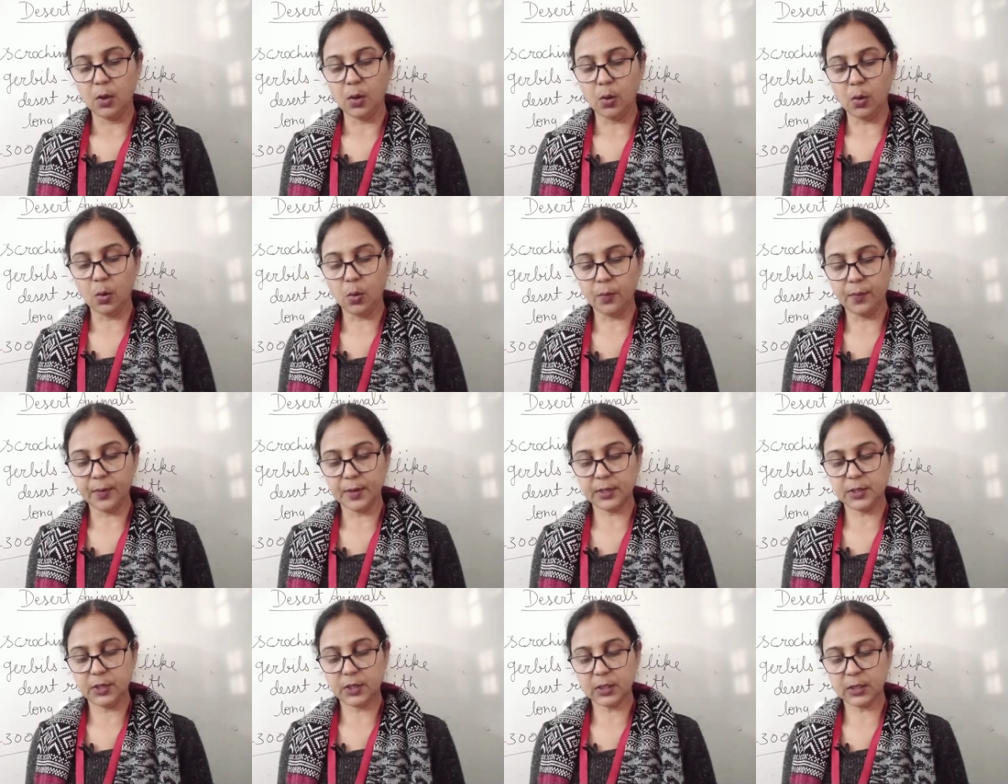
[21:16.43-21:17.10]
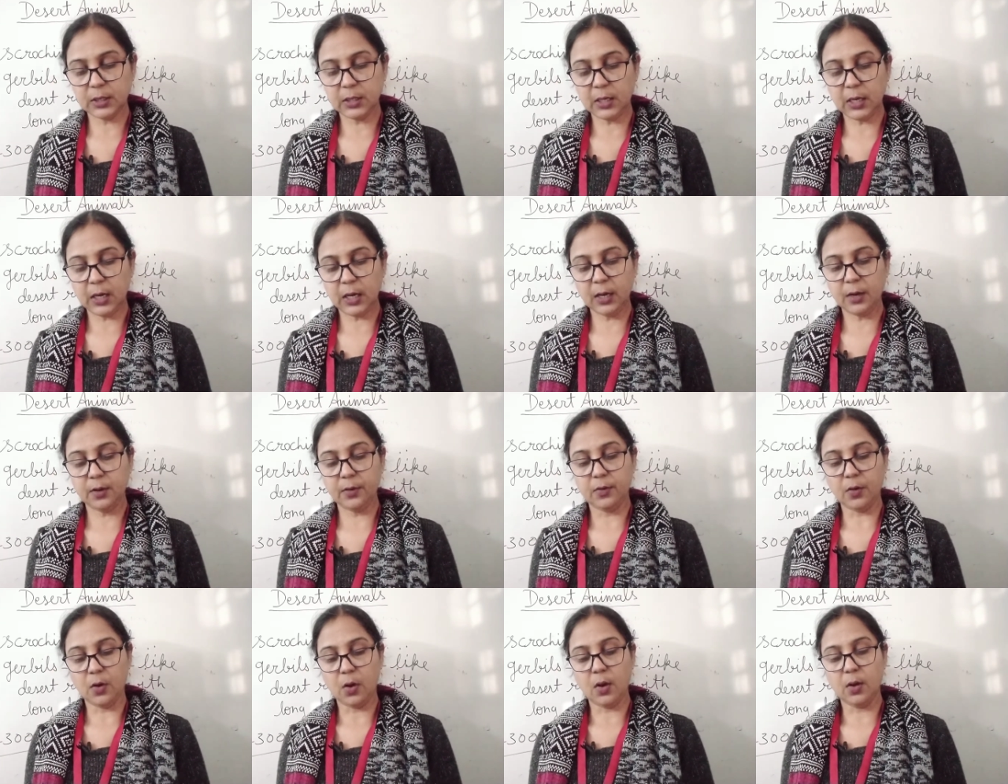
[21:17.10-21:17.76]

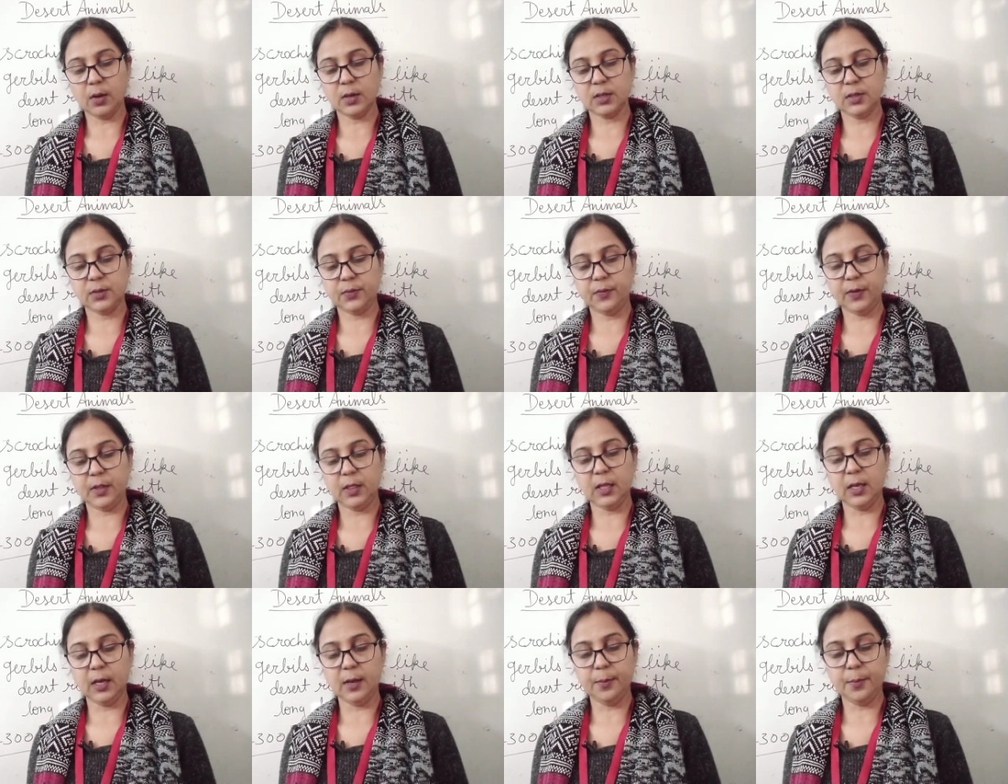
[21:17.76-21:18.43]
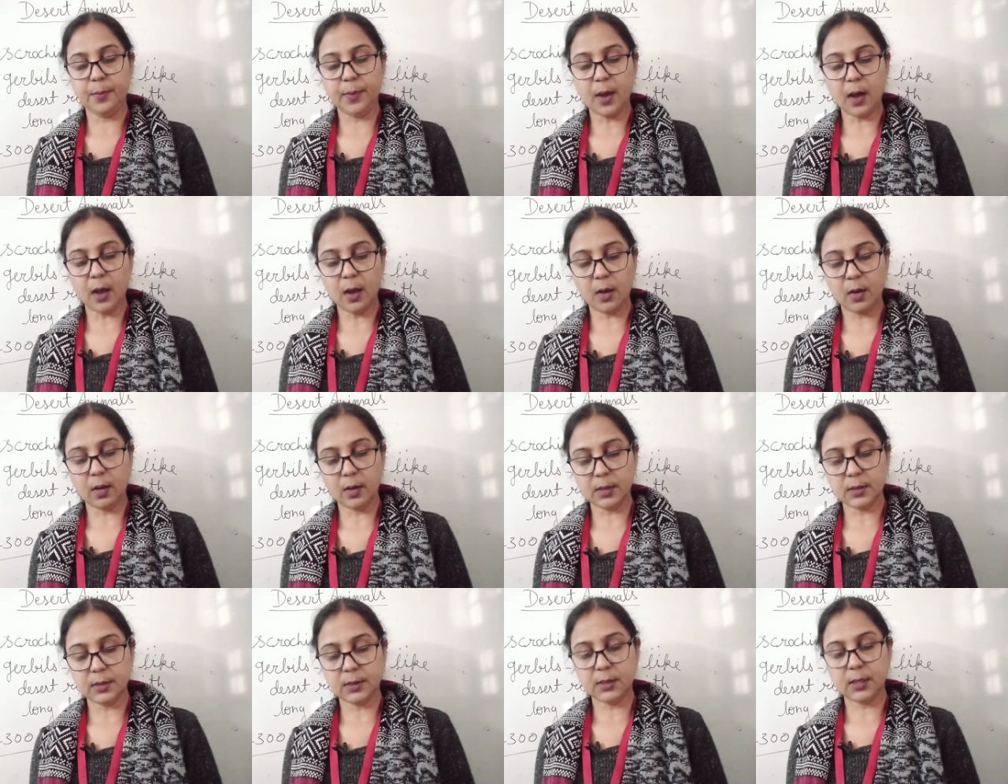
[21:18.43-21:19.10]
overturning rocks with their
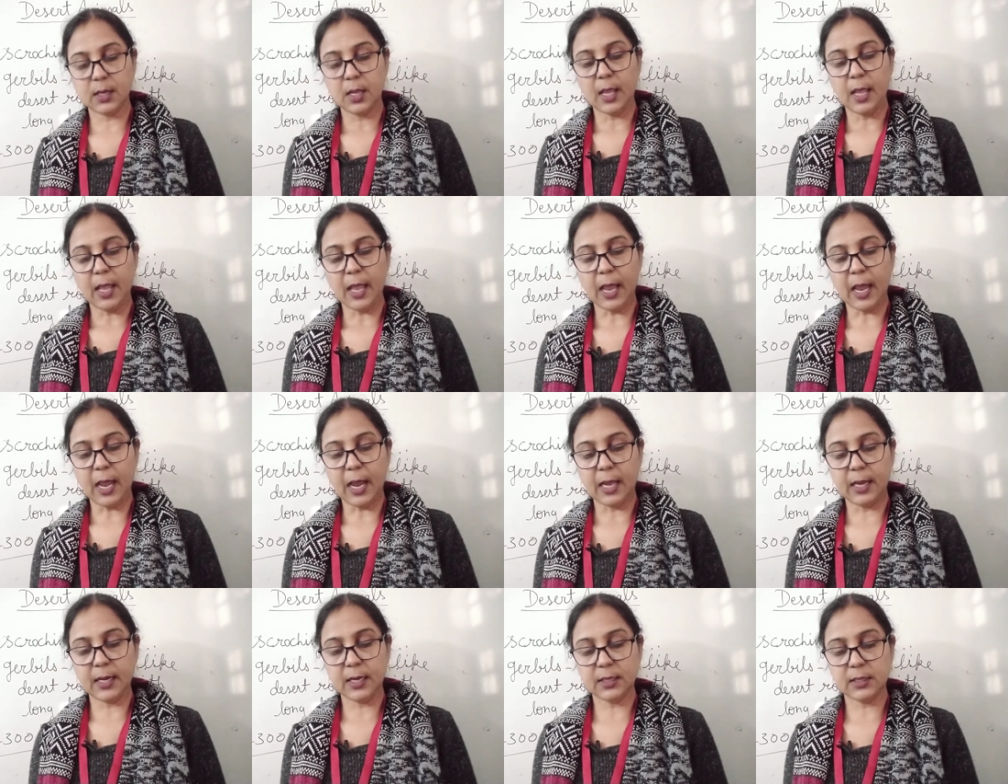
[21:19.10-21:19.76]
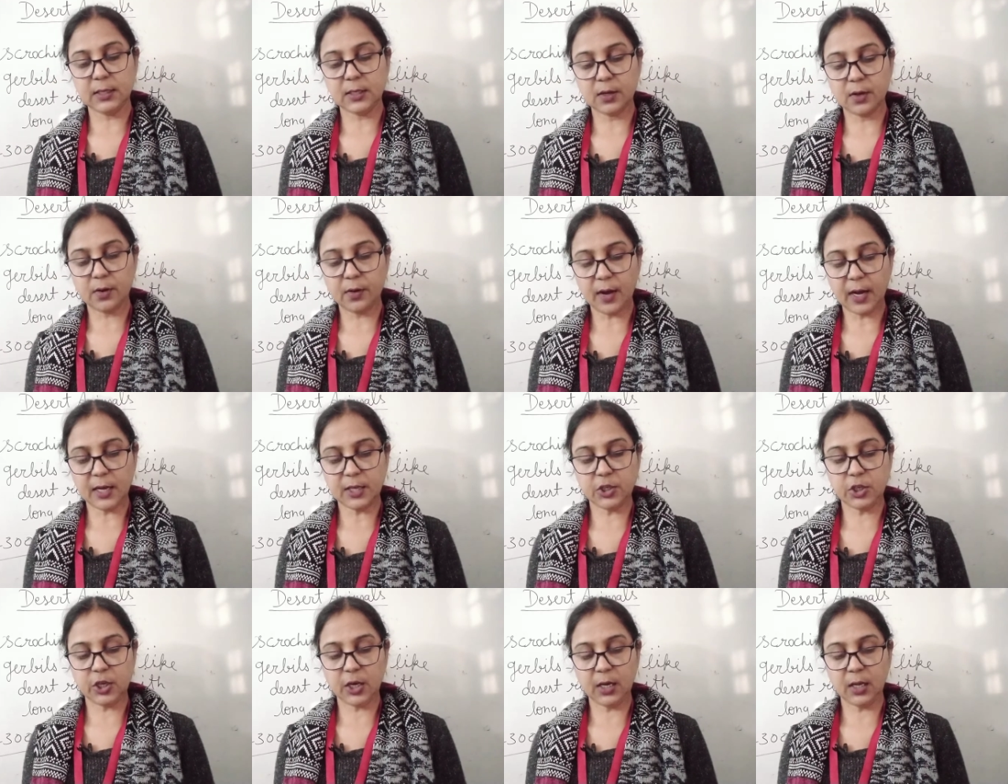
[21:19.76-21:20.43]
paws, and
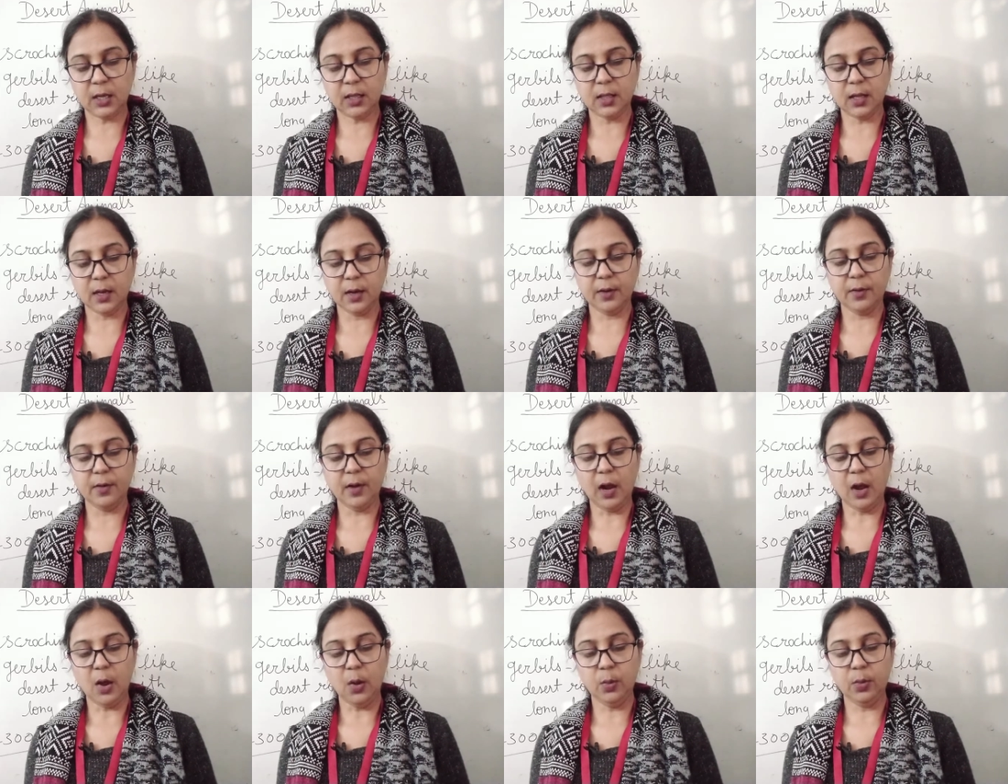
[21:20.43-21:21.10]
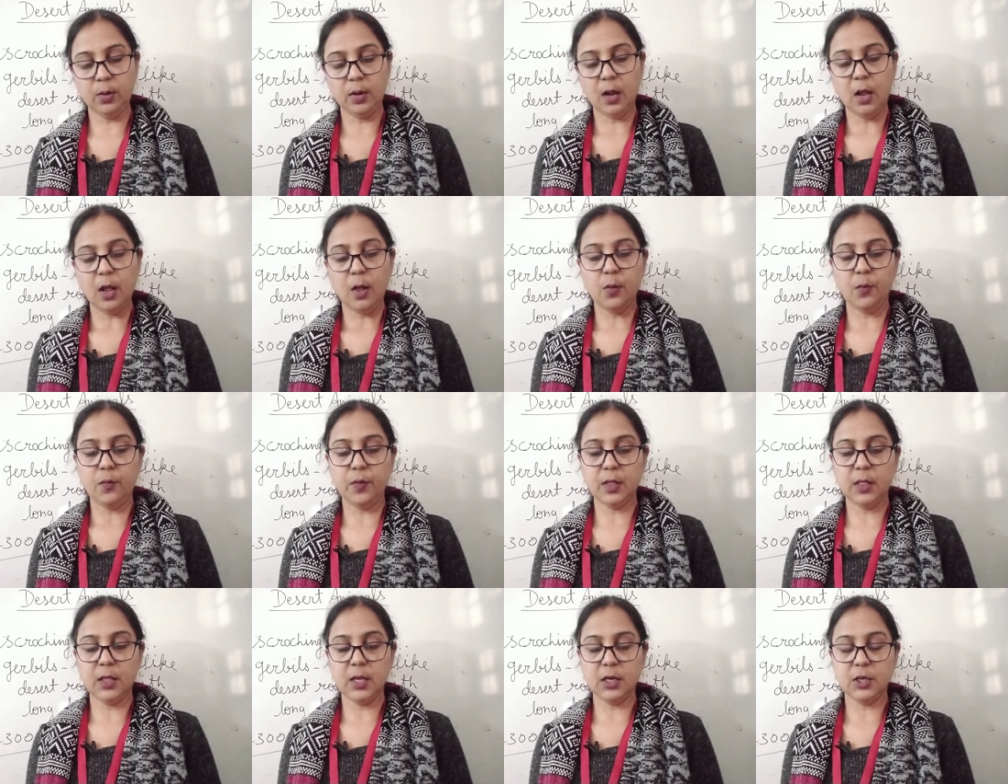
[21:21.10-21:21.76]
scratching the ground
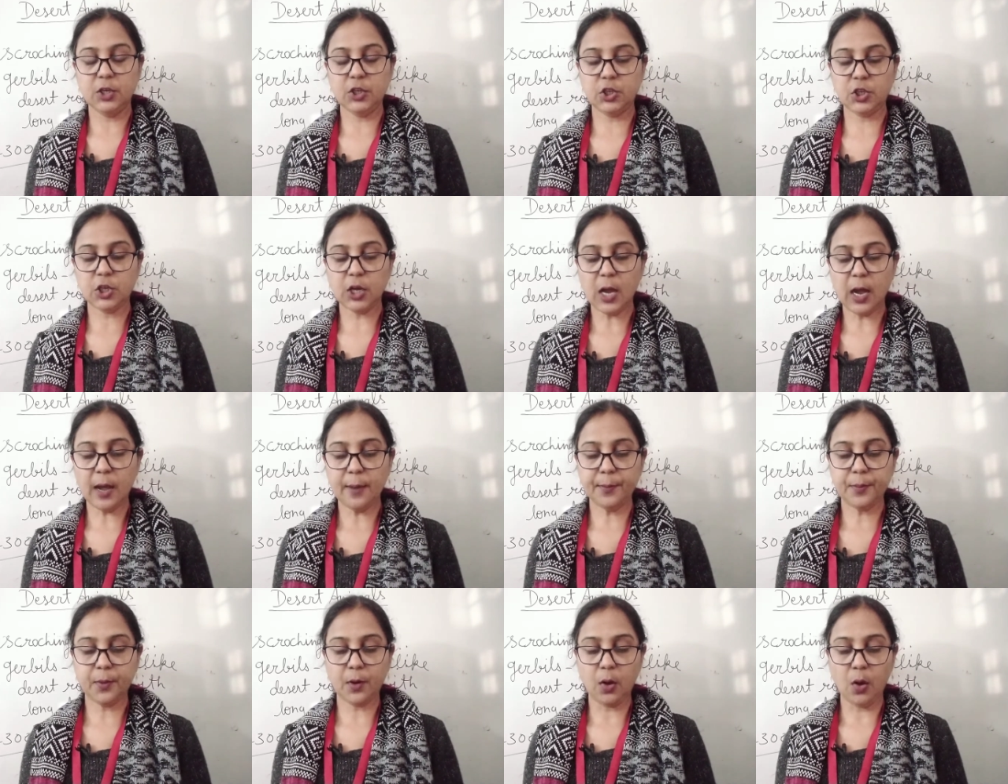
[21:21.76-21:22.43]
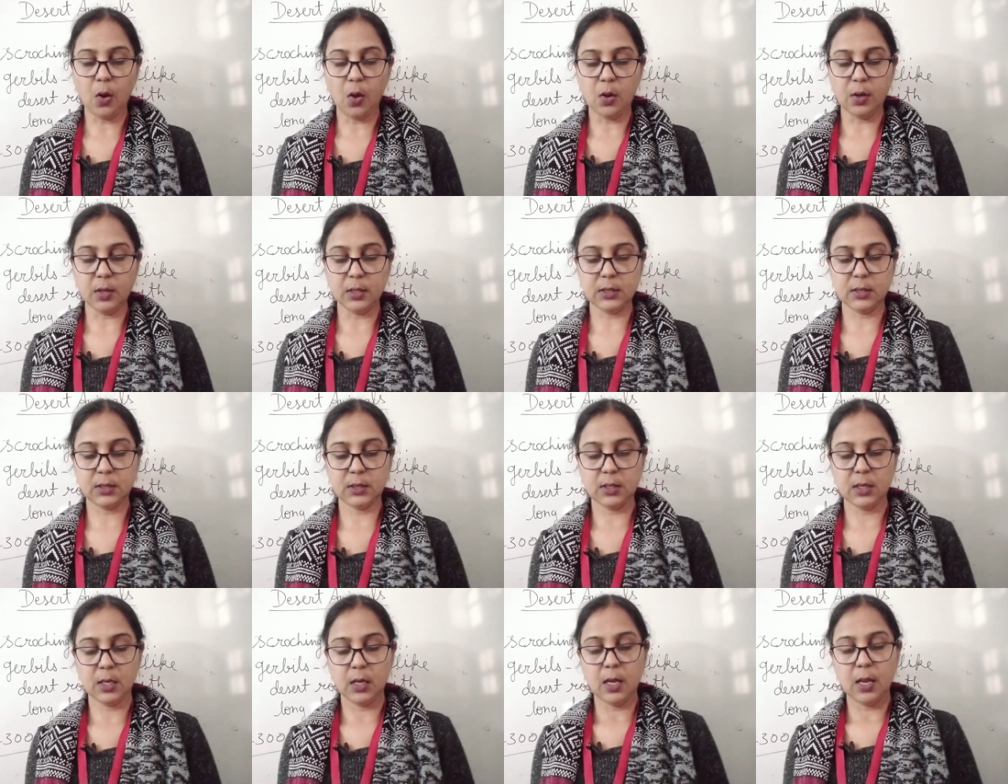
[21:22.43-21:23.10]
with their sharp
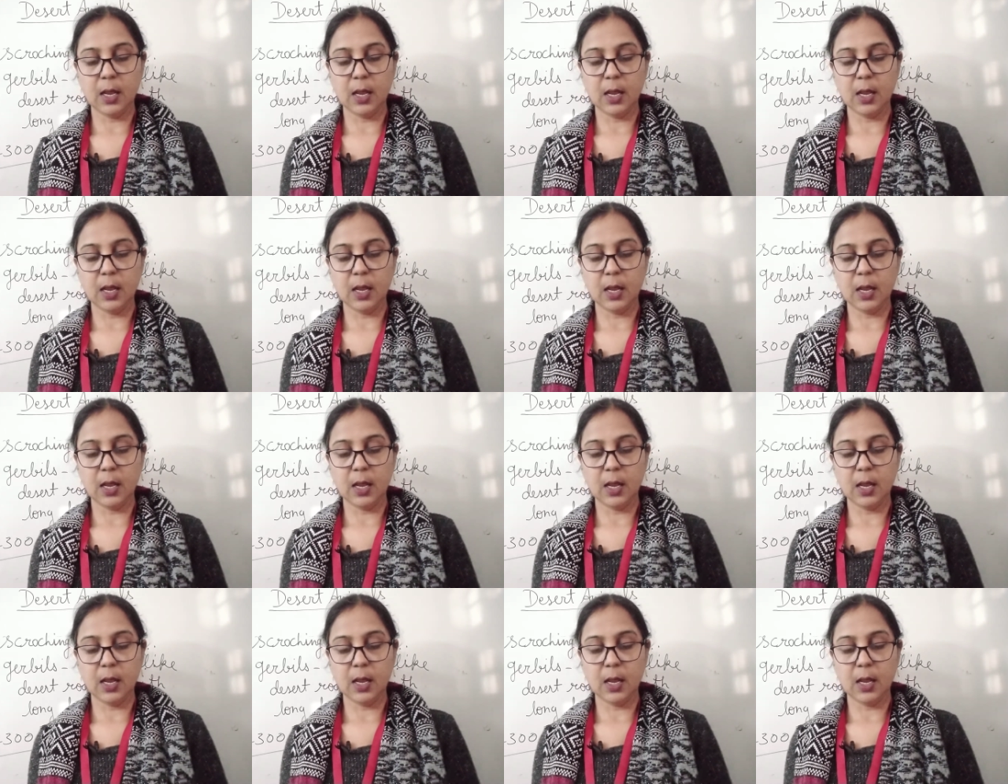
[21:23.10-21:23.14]
claws.